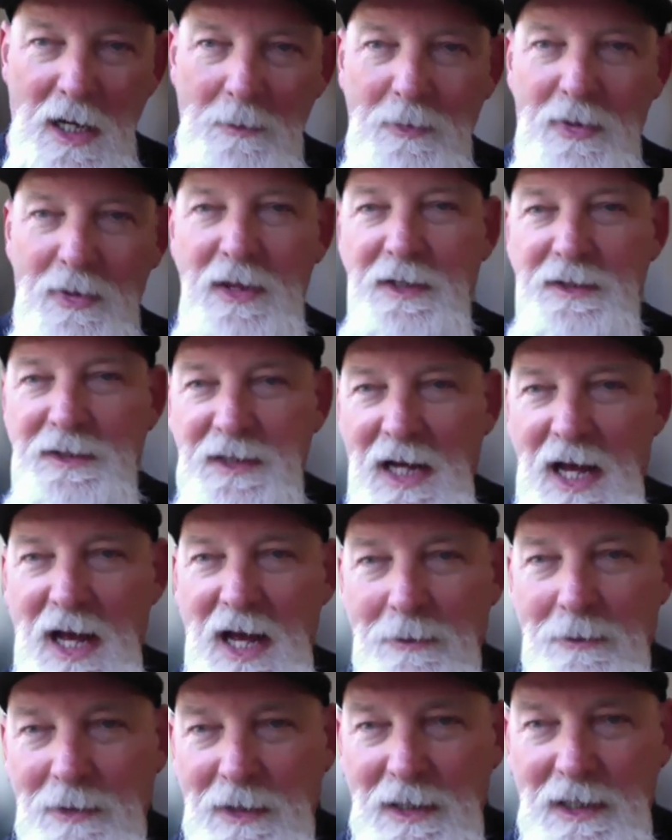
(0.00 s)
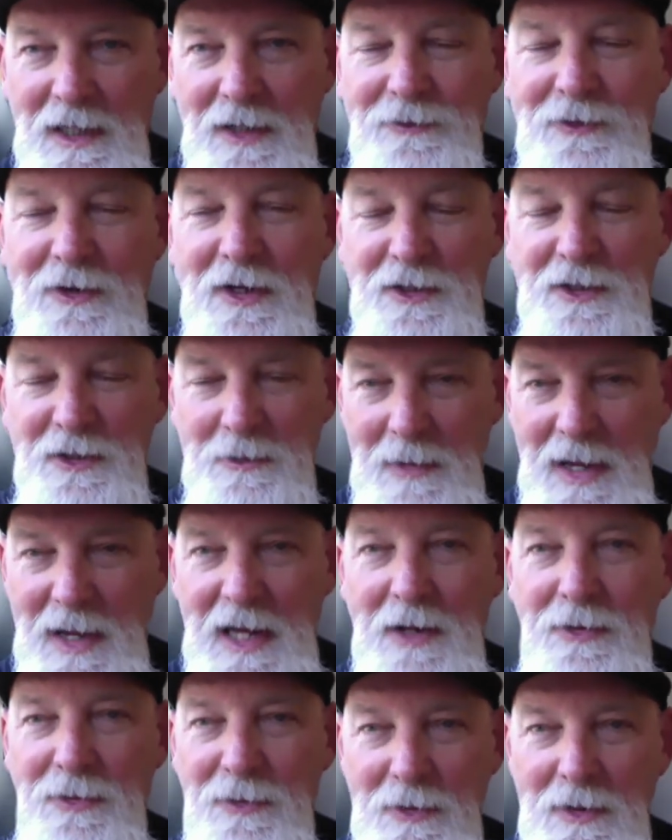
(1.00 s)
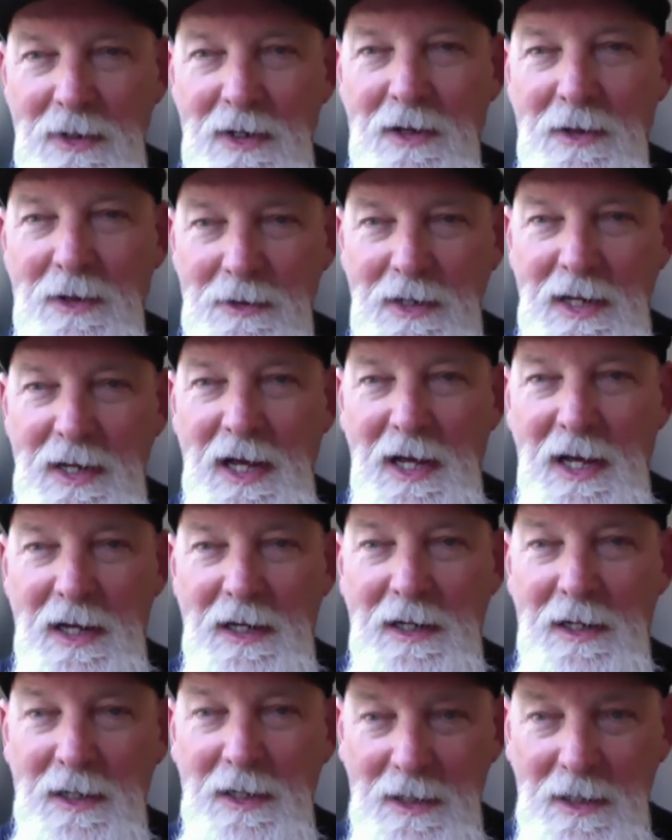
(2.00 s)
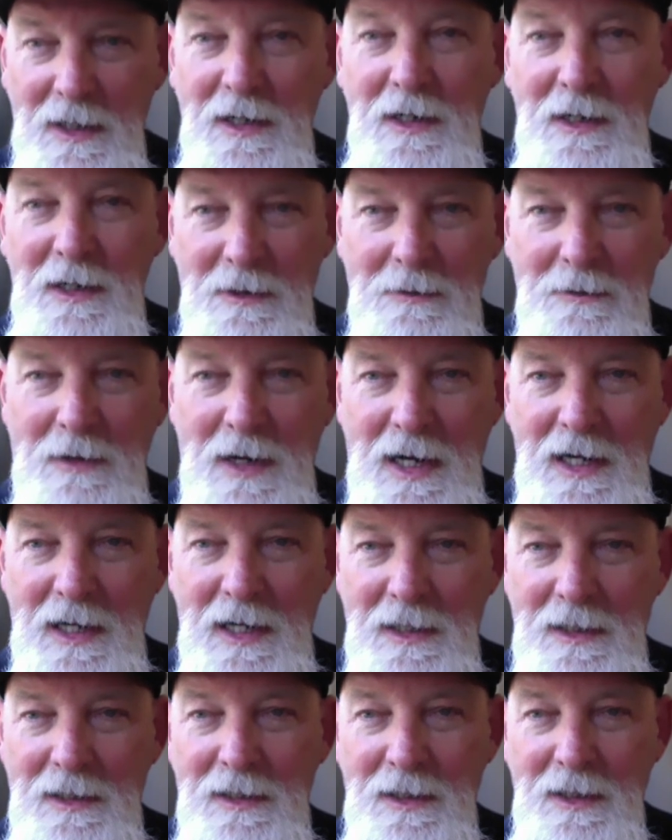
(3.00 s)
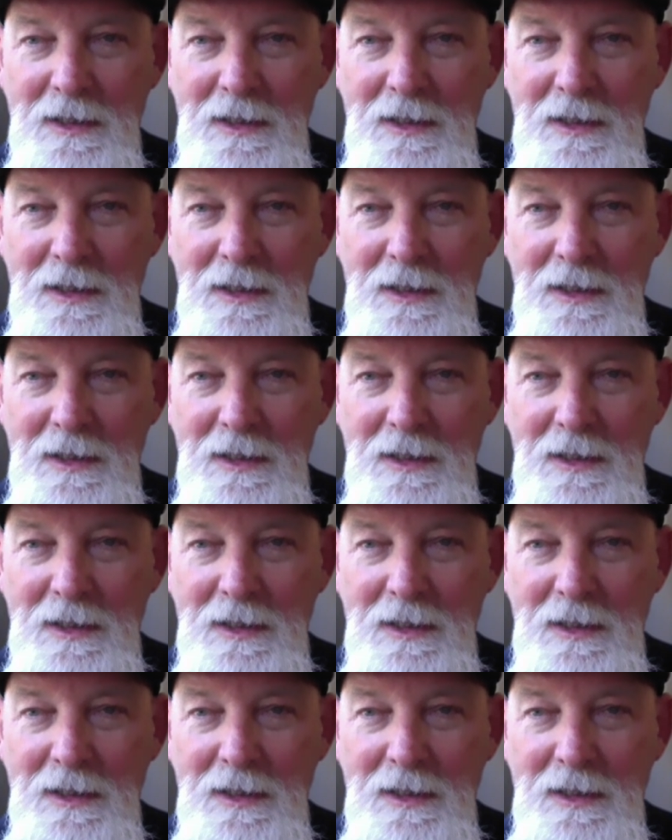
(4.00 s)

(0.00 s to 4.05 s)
breathe a sigh of relief because you made it through another day, right?